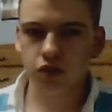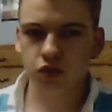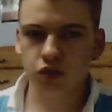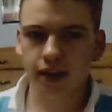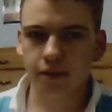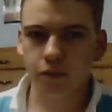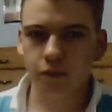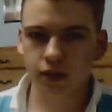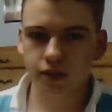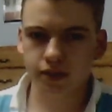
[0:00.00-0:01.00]
so you can have
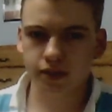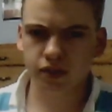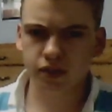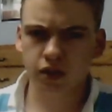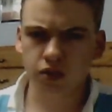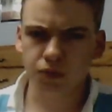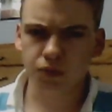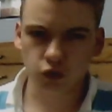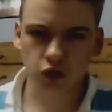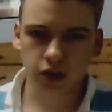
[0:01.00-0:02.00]
more consistency cards,
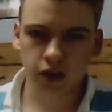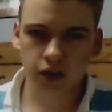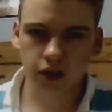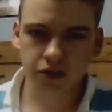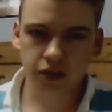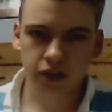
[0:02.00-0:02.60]
more draw cards,